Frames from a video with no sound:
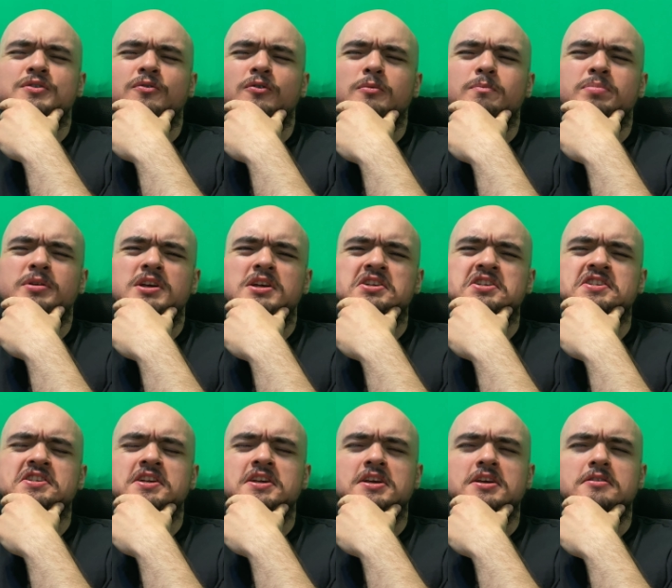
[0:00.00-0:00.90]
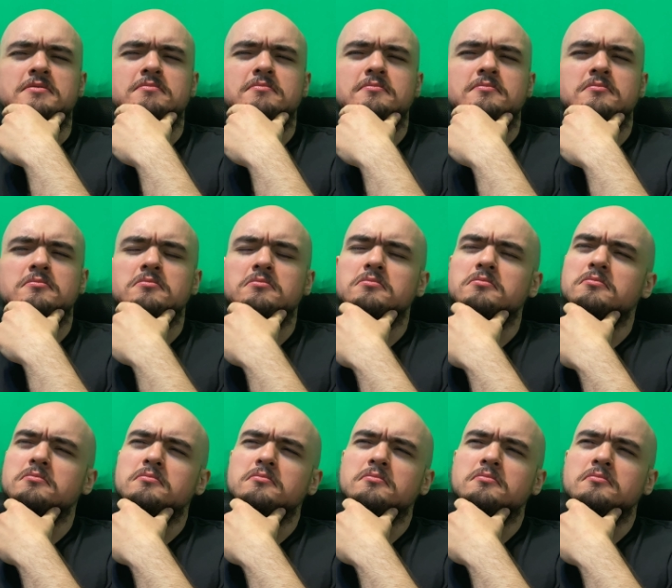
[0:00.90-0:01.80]
for PC.
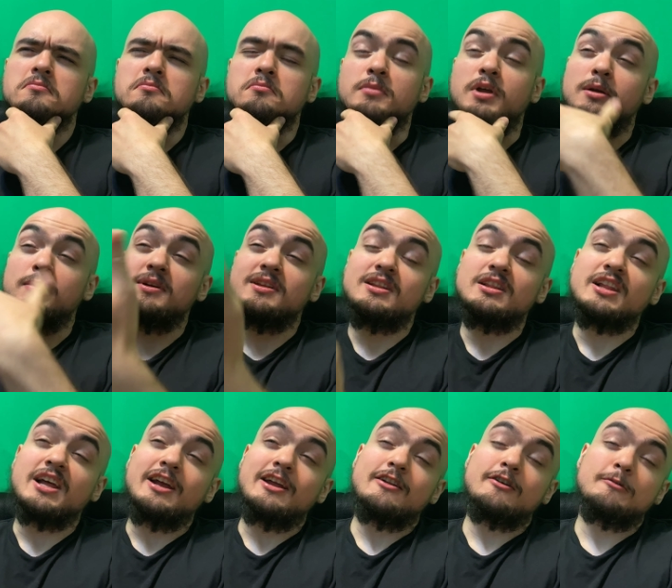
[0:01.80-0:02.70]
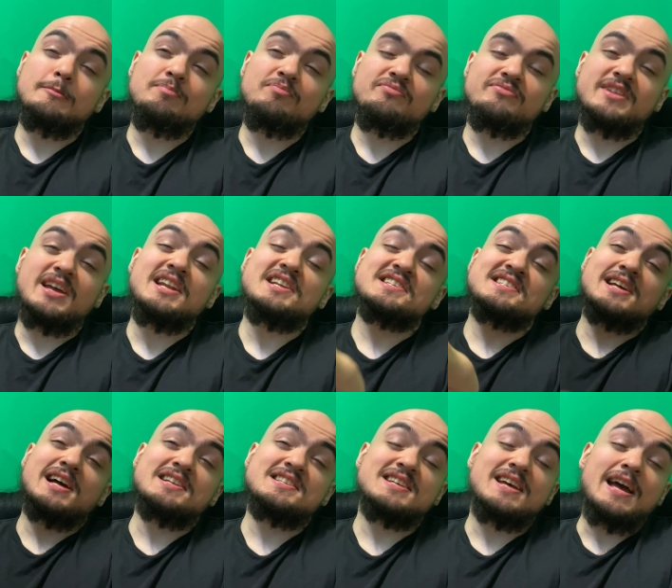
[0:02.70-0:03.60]
Maybe later, they
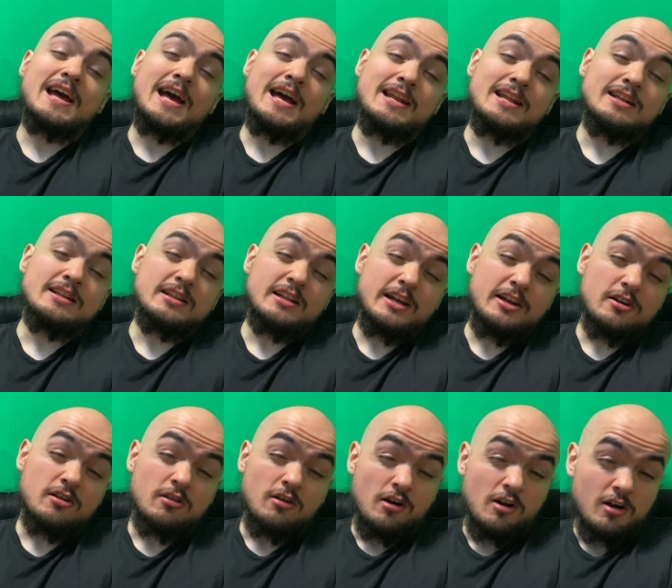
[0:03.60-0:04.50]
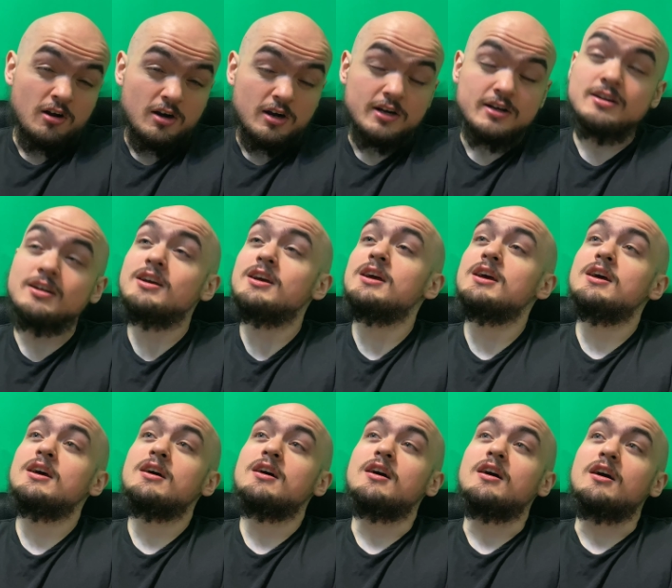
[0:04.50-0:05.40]
decide to add it later on.
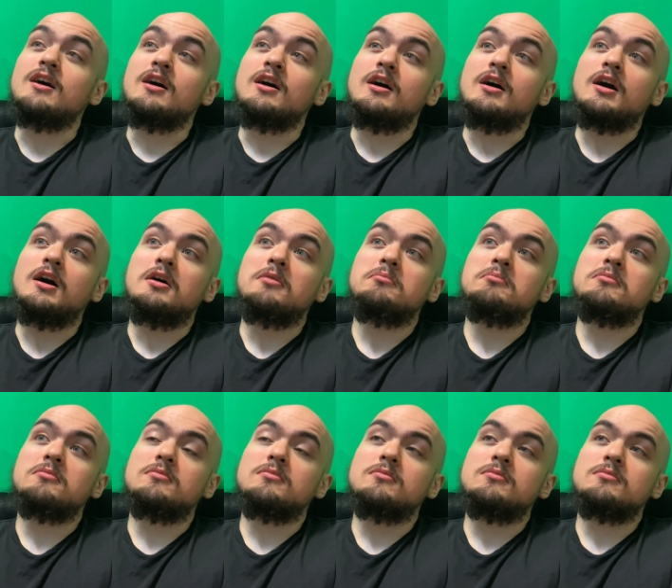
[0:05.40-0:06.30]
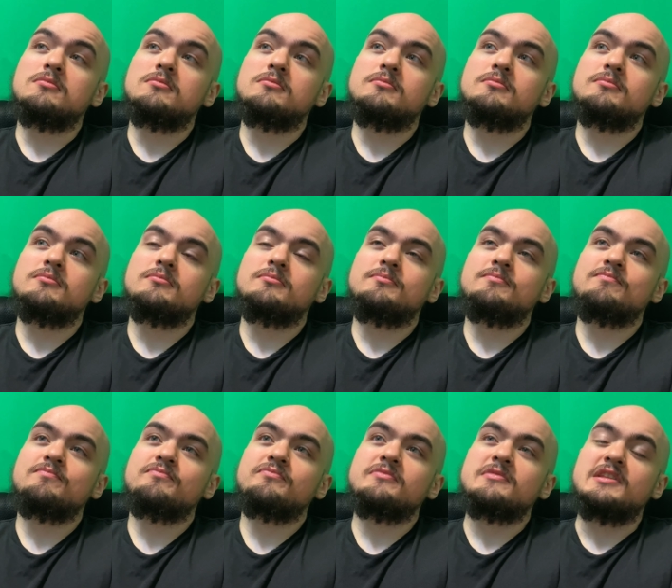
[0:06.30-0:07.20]
Uh,
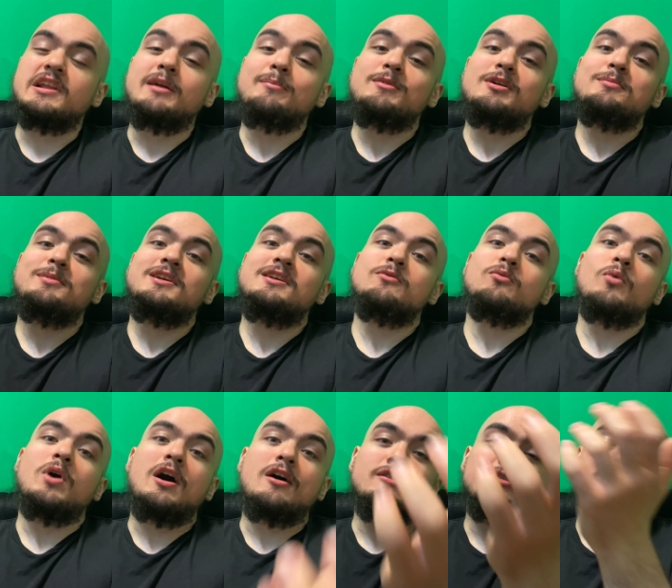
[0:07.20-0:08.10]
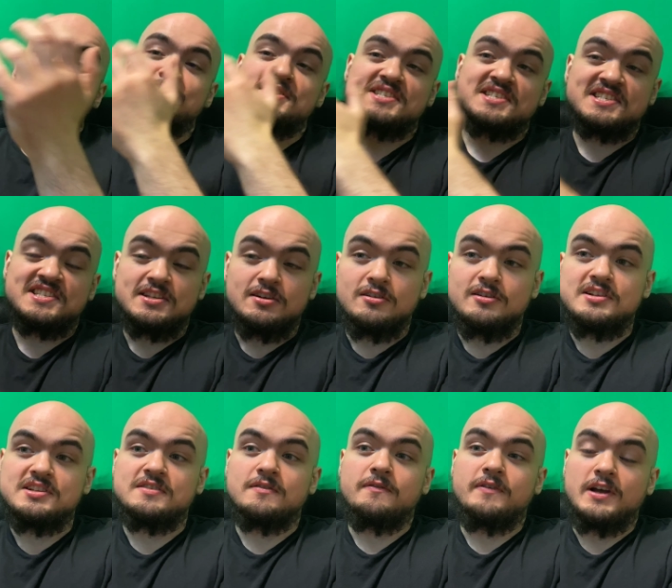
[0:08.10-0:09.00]
like maybe while it was still in
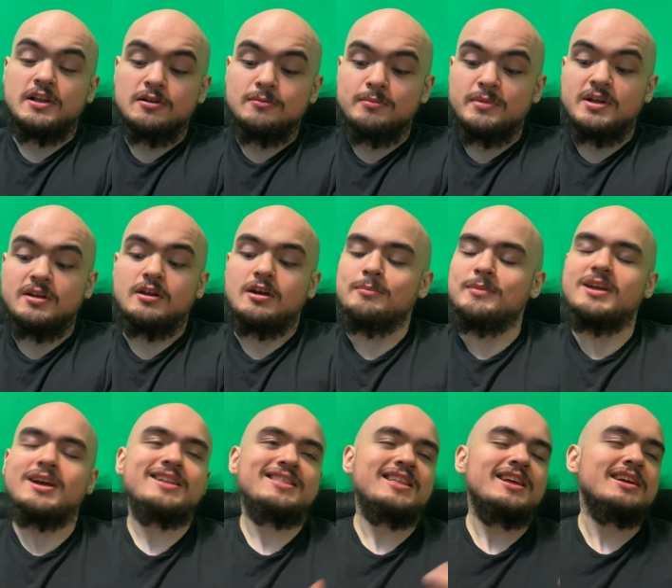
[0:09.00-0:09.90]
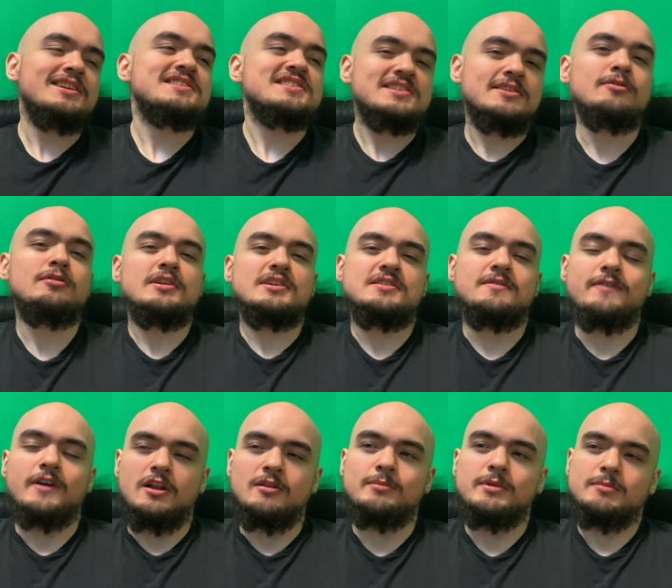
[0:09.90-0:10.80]
development. I mean, I think it's still in
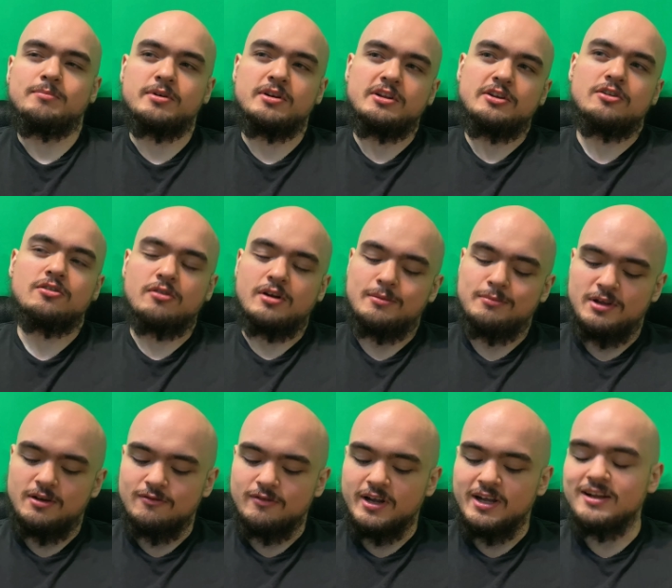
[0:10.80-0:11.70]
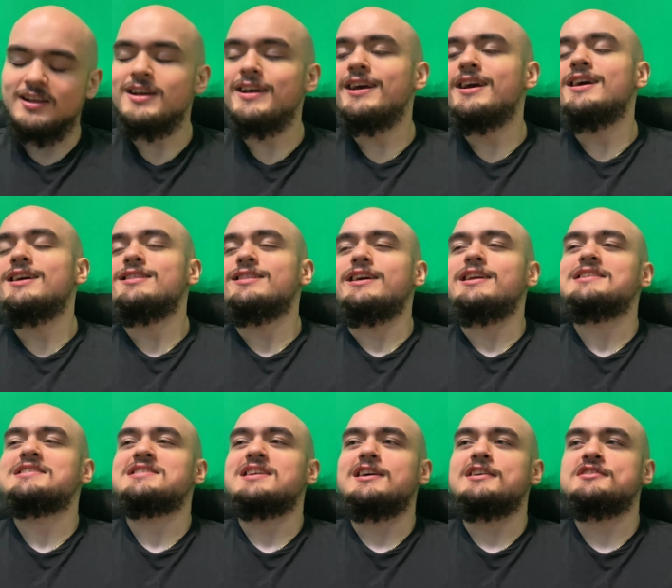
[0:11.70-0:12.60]
development, but you know what I mean, right? They
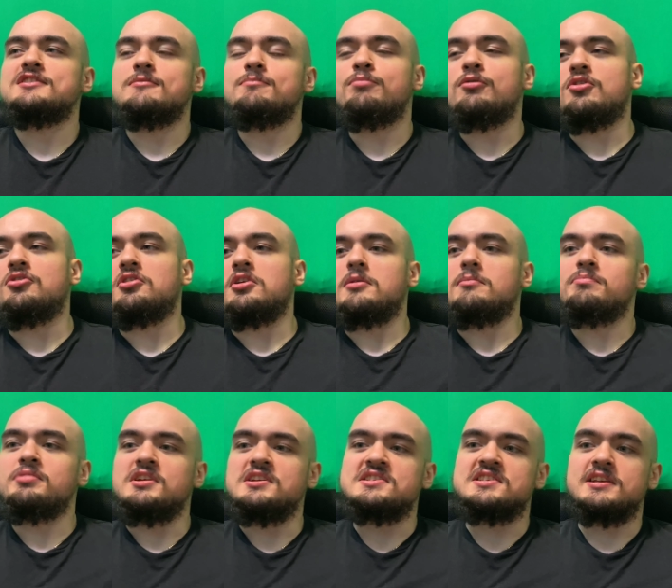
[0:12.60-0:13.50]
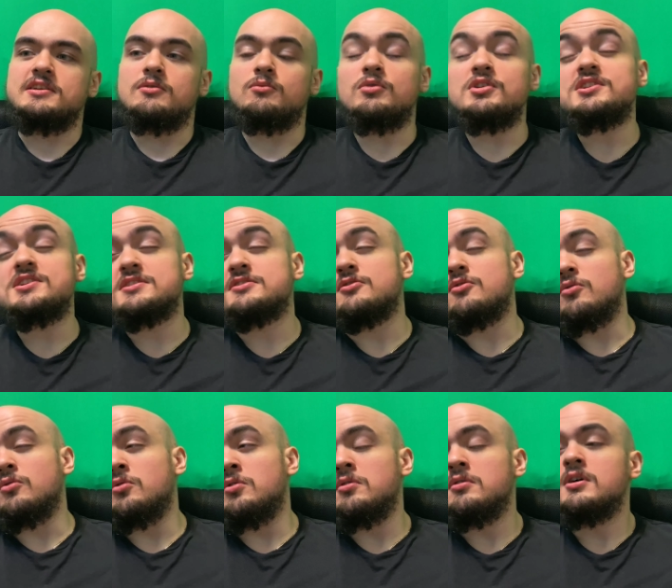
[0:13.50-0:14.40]
decided to put it on PC, which is
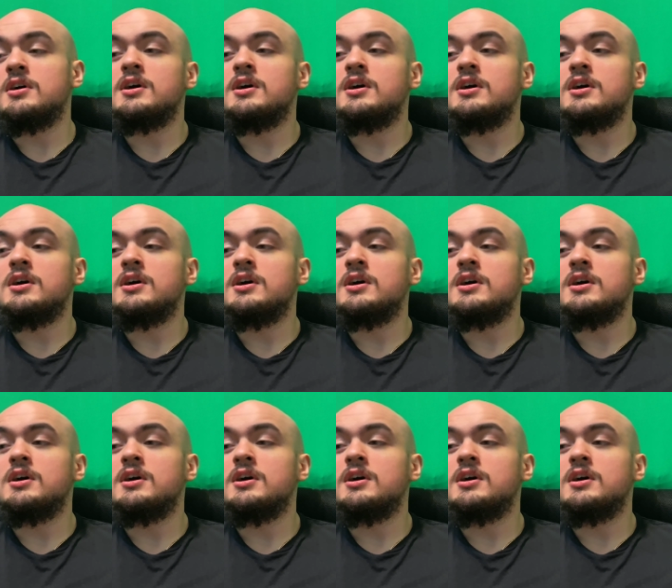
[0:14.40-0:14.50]
cool.